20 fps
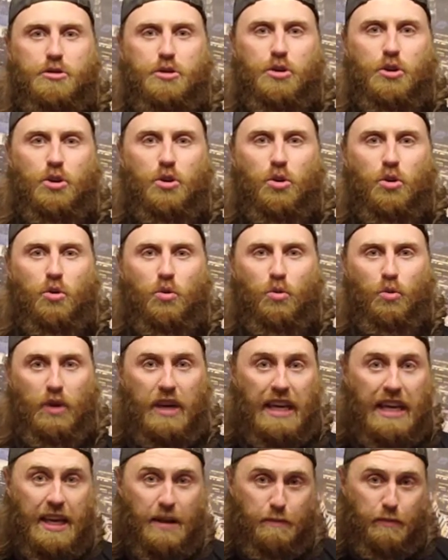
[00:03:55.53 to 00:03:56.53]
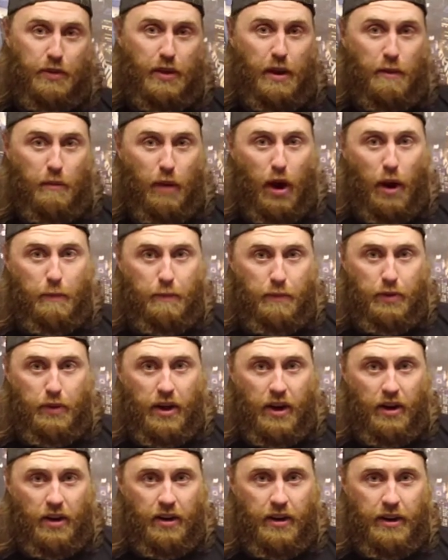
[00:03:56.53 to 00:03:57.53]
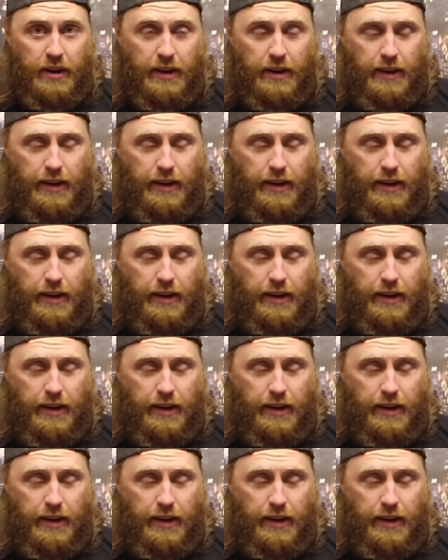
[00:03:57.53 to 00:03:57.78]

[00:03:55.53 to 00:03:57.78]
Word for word: to keep them up there.